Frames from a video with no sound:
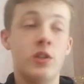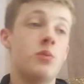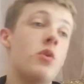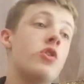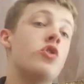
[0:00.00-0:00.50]

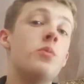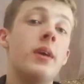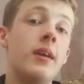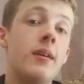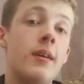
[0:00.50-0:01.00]
So what they're
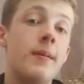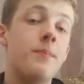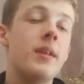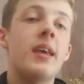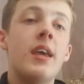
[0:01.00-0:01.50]
doing
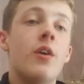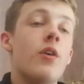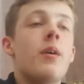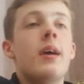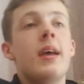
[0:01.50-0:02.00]
here